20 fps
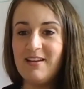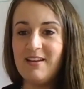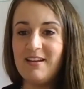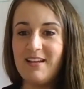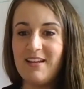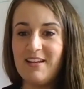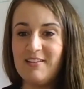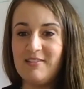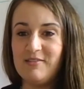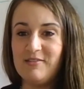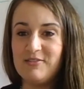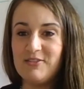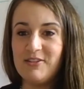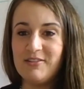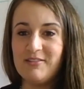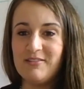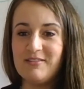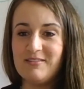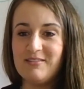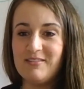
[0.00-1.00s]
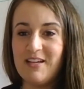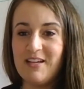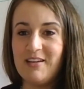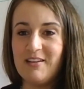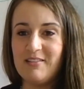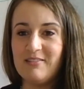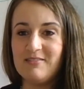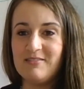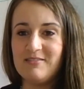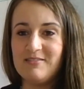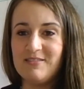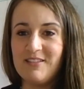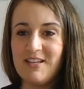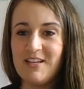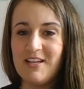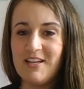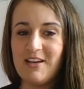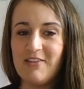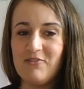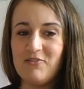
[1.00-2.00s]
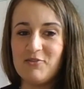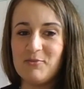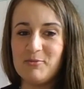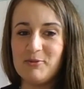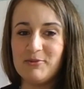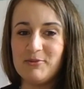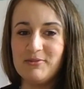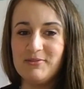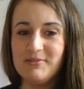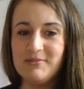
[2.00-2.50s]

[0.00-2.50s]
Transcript: and yeah, get comfortable.